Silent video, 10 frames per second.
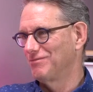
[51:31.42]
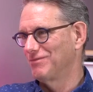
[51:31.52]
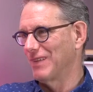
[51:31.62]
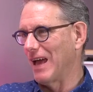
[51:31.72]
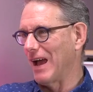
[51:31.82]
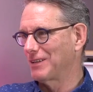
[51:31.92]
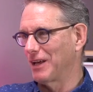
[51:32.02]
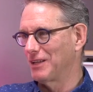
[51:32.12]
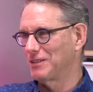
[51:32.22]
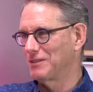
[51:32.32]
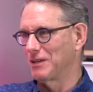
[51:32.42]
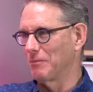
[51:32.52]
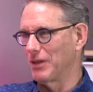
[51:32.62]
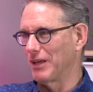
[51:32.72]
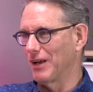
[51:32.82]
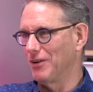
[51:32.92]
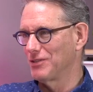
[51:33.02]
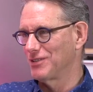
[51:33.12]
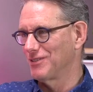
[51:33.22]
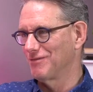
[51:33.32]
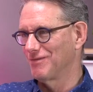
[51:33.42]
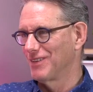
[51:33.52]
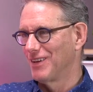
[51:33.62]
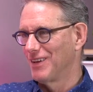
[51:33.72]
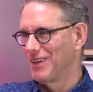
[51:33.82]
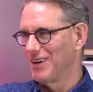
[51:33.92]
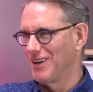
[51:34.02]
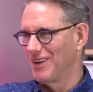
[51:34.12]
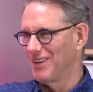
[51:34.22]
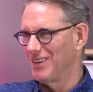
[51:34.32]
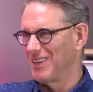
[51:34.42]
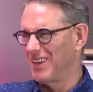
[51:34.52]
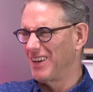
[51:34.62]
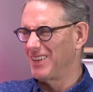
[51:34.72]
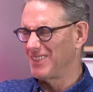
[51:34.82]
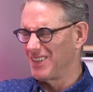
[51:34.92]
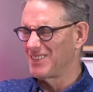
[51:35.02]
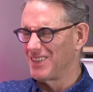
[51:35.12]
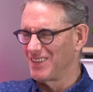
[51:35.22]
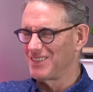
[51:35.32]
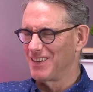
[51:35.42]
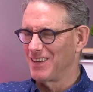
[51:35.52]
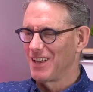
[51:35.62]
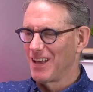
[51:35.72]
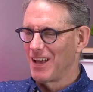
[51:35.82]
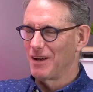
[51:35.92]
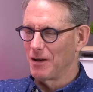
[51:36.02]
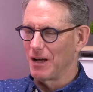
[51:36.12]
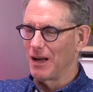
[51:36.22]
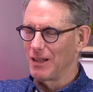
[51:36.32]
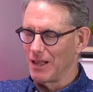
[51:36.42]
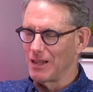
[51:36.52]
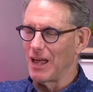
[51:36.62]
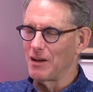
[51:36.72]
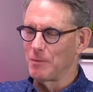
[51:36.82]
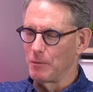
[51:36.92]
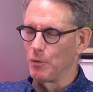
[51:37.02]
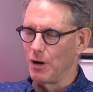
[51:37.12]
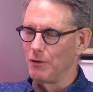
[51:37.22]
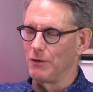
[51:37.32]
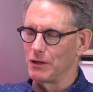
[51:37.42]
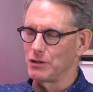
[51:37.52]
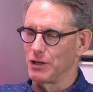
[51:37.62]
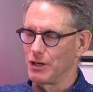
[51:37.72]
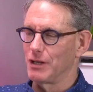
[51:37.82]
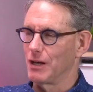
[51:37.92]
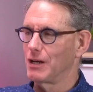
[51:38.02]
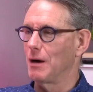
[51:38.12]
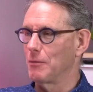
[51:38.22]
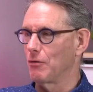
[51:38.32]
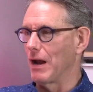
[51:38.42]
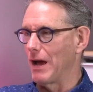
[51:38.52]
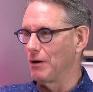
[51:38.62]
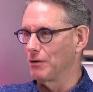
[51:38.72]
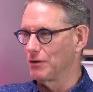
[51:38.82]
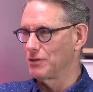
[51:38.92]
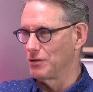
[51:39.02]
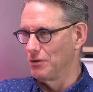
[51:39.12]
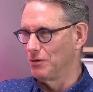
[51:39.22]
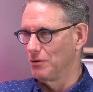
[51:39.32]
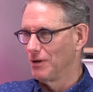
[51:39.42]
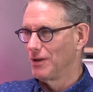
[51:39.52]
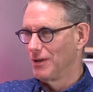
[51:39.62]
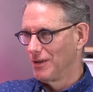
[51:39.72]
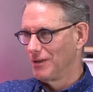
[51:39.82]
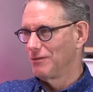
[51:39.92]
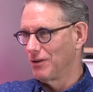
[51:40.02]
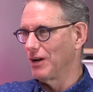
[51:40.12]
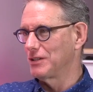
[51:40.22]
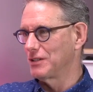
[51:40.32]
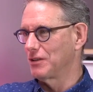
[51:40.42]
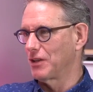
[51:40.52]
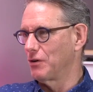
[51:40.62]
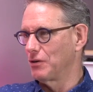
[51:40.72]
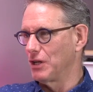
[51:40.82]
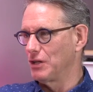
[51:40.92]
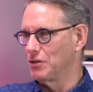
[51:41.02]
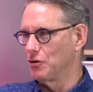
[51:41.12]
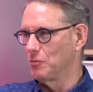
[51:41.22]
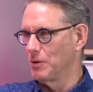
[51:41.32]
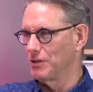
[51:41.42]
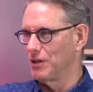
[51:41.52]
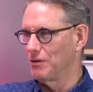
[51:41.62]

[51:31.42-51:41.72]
act like something else. And it's a lot of people will eventually come around to realizing that they don't need to. But